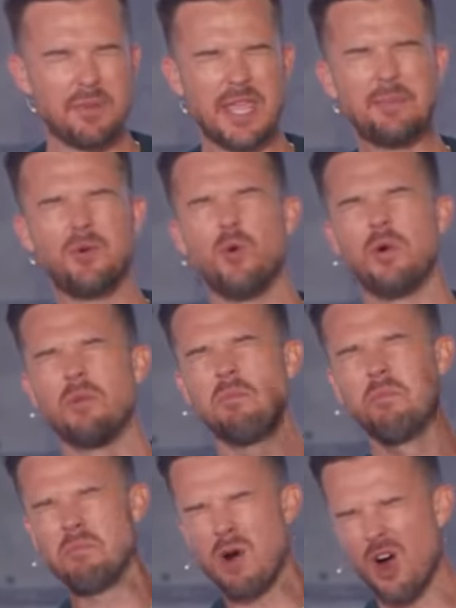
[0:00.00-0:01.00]
people would
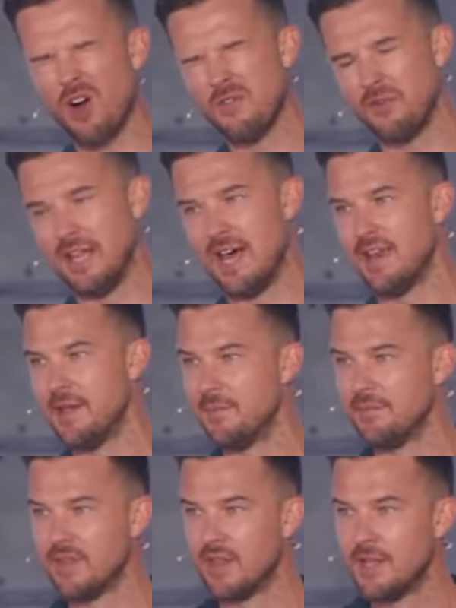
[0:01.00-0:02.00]
marvel at him.
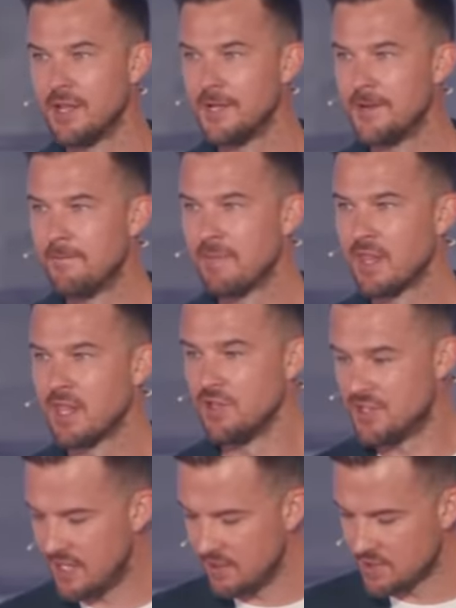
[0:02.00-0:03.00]
You
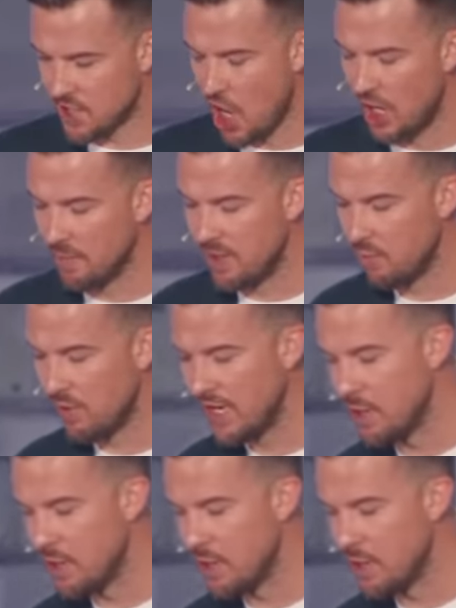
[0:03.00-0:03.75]
see, Solomon, when